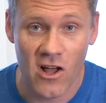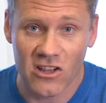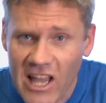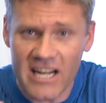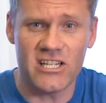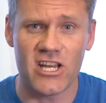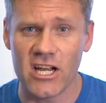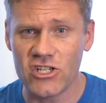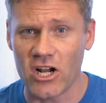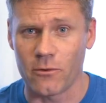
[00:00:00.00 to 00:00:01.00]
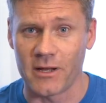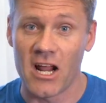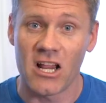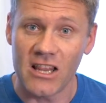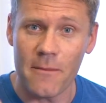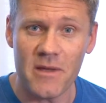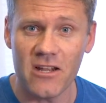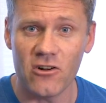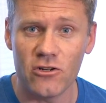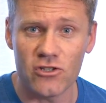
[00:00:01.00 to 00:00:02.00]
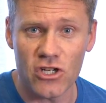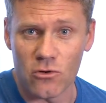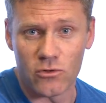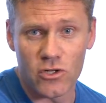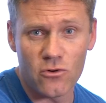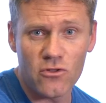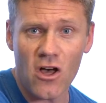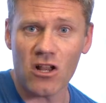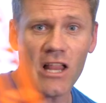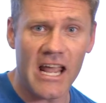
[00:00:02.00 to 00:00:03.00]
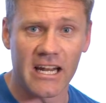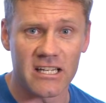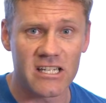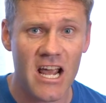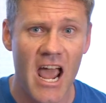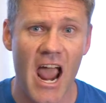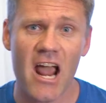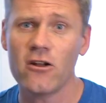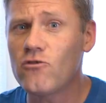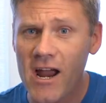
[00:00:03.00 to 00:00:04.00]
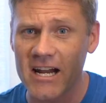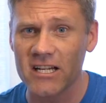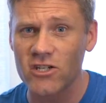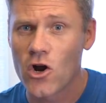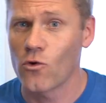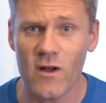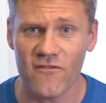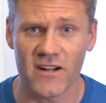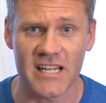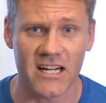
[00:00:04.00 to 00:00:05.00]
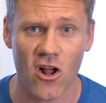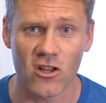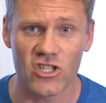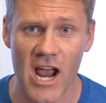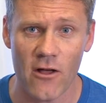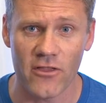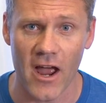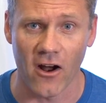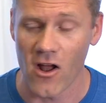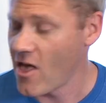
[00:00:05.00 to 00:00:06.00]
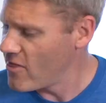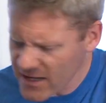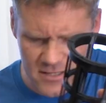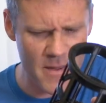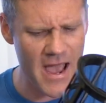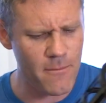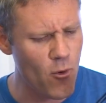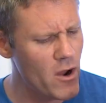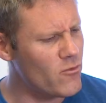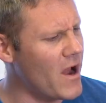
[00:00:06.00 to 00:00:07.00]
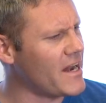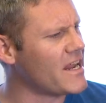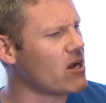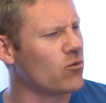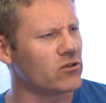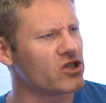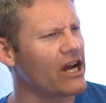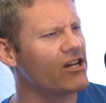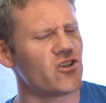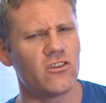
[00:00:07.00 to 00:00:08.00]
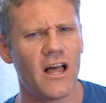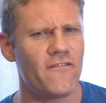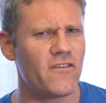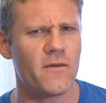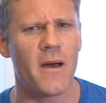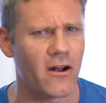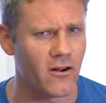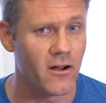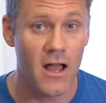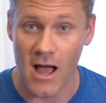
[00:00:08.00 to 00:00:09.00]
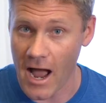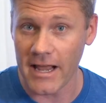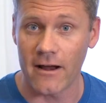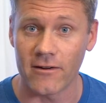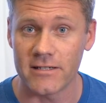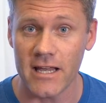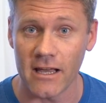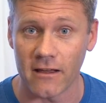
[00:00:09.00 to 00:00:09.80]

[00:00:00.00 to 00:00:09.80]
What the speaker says: Ladies and gentlemen, let me introduce you to the latest and greatest reefing technology out there. This bad boy right here will change your life for the better. I guarantee it.